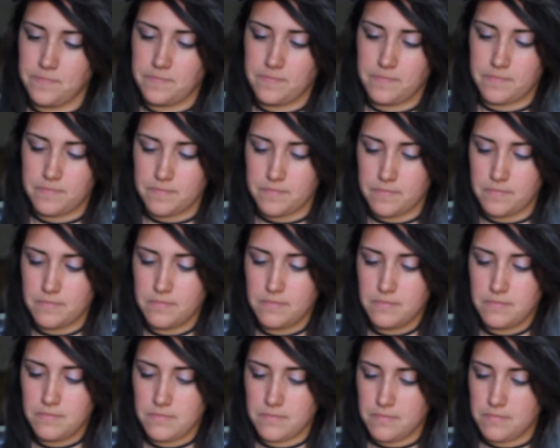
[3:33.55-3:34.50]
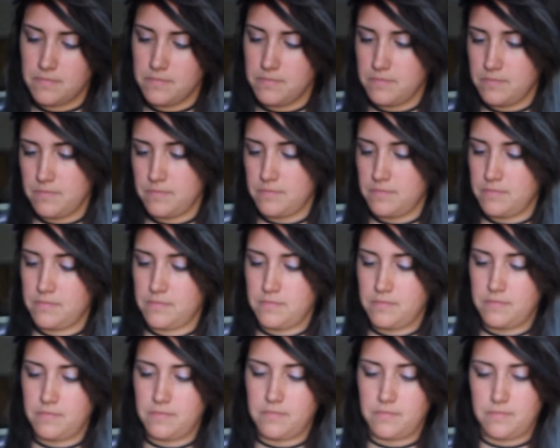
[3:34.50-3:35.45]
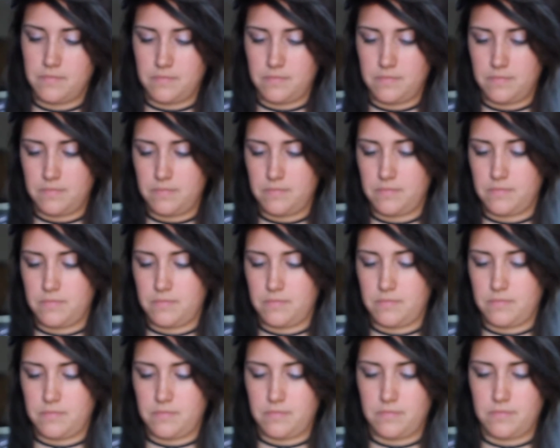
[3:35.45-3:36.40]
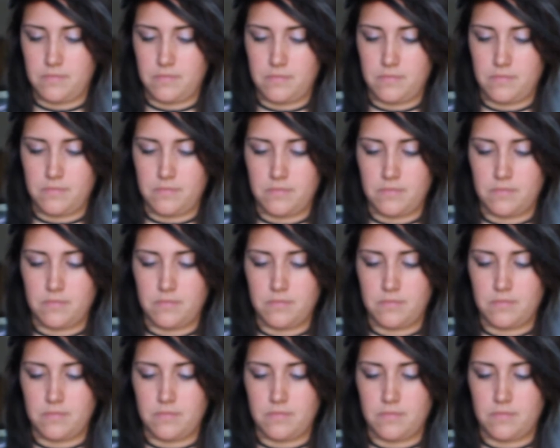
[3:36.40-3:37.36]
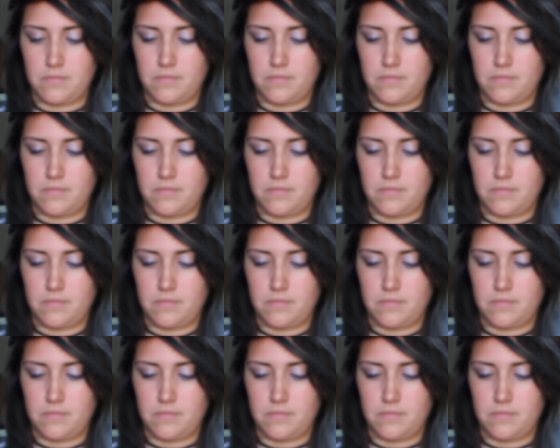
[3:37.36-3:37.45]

Nobody speaks.